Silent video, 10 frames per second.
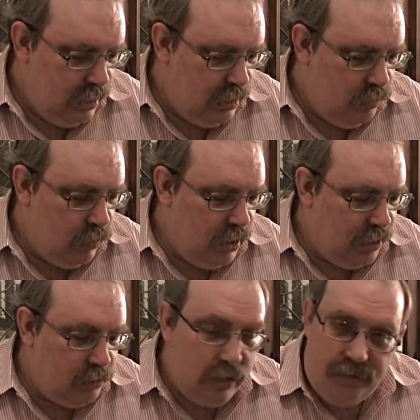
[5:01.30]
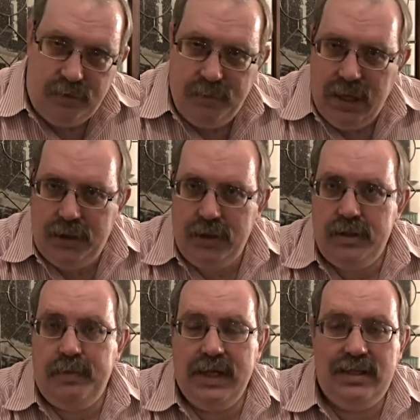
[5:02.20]
Well, the Reformation is
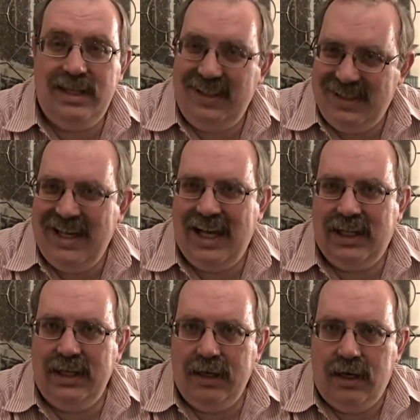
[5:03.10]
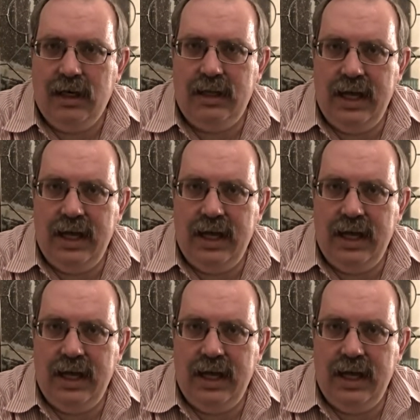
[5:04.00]
based exactly on